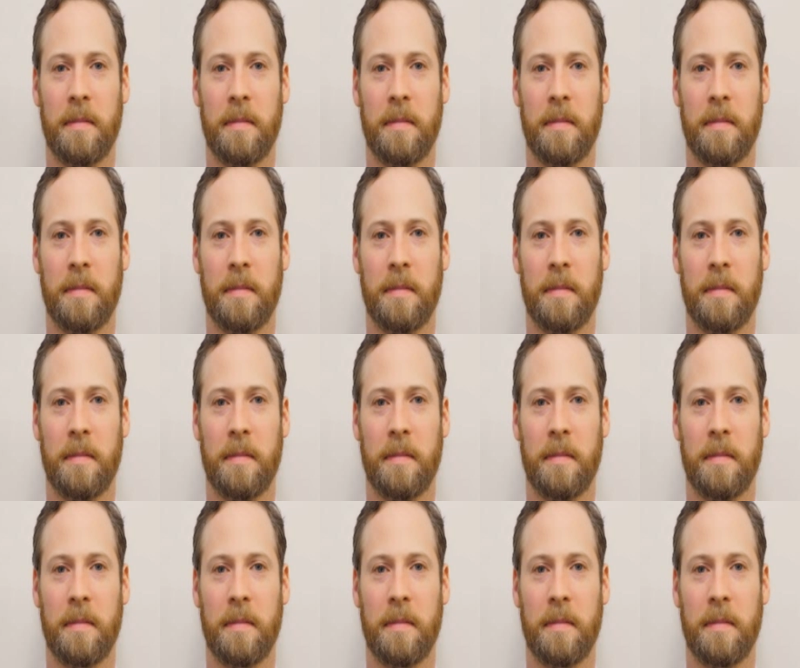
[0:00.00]

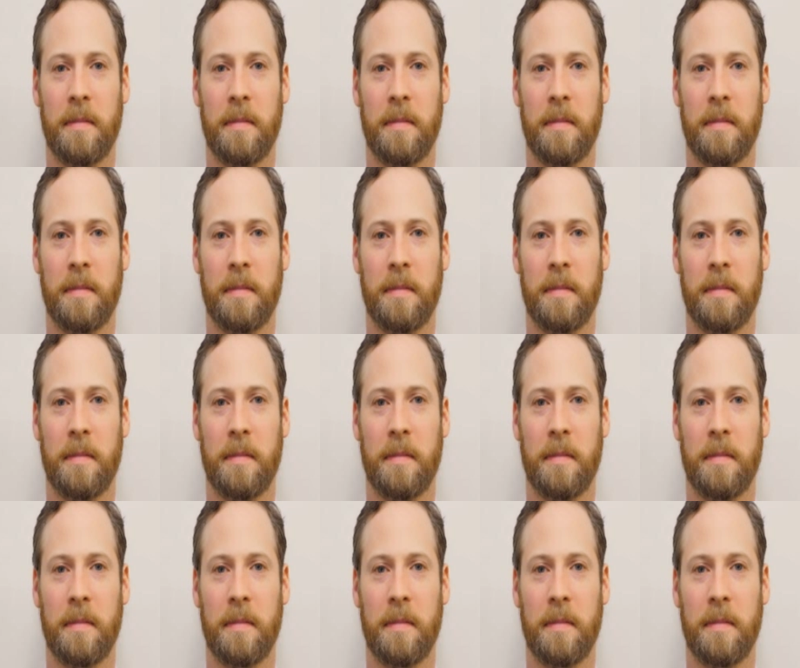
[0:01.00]

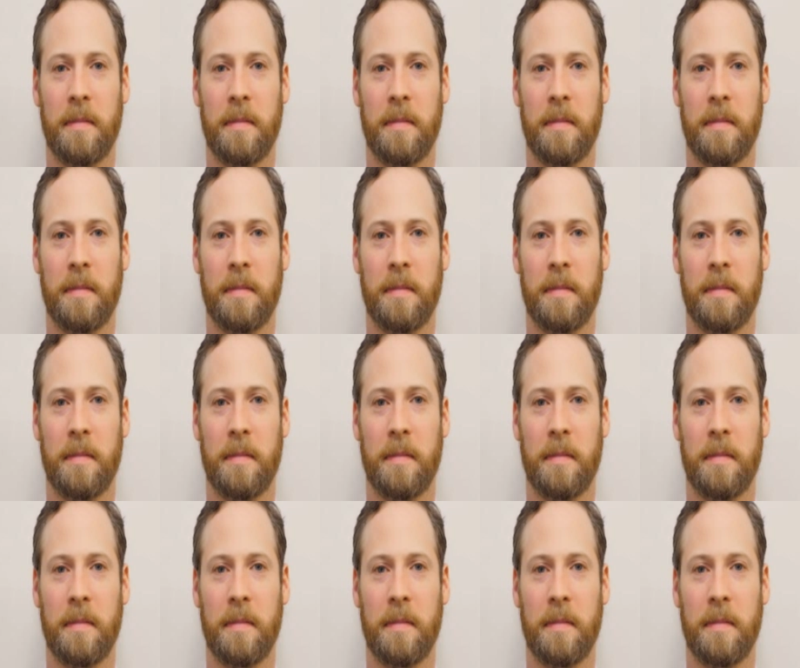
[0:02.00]

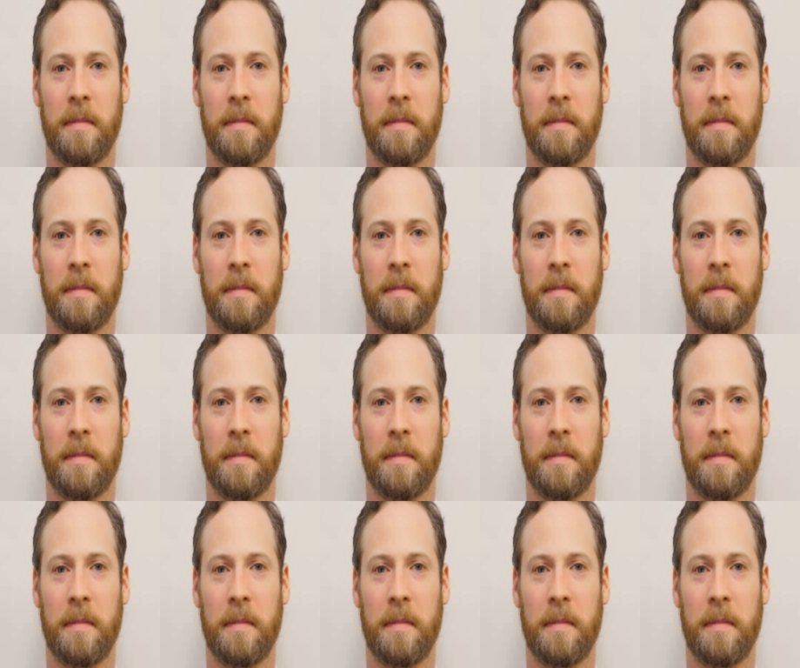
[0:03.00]

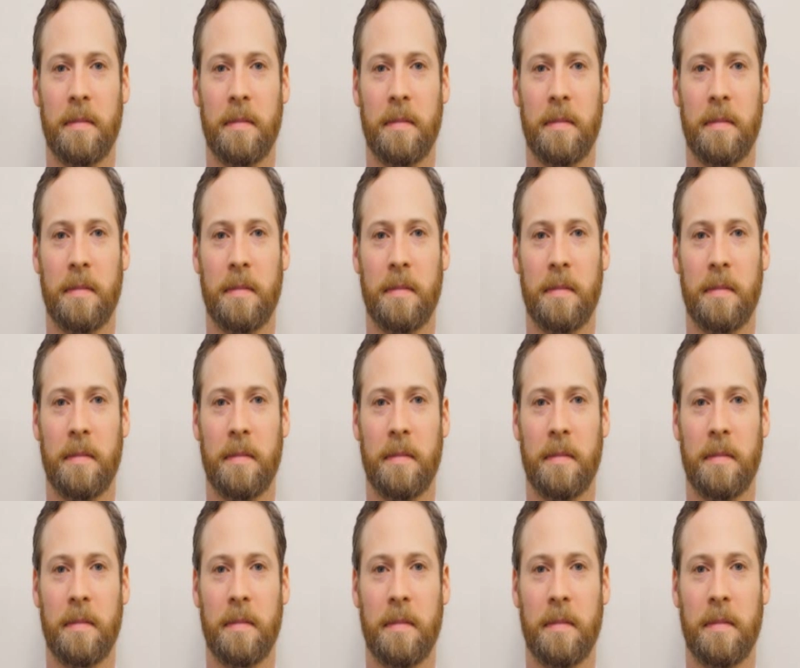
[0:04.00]

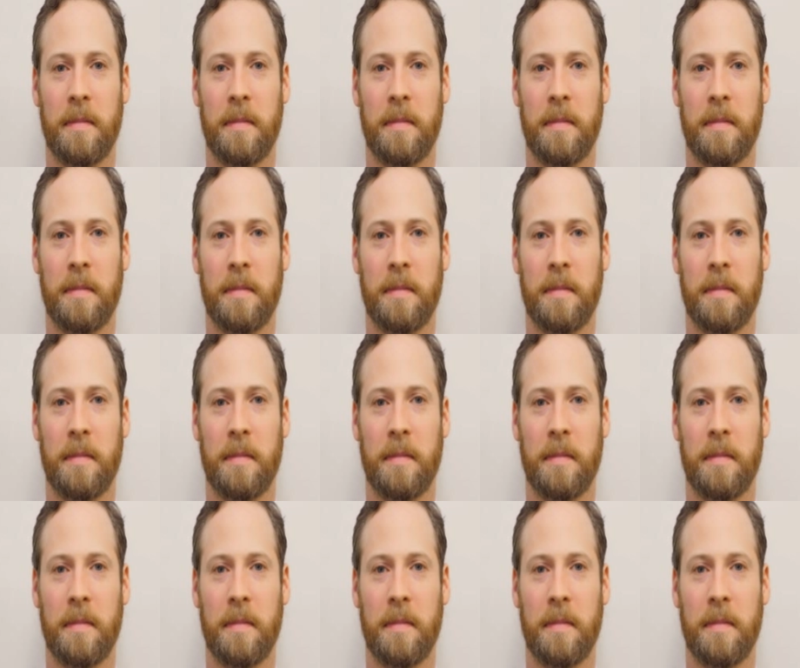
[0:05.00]
[no speech]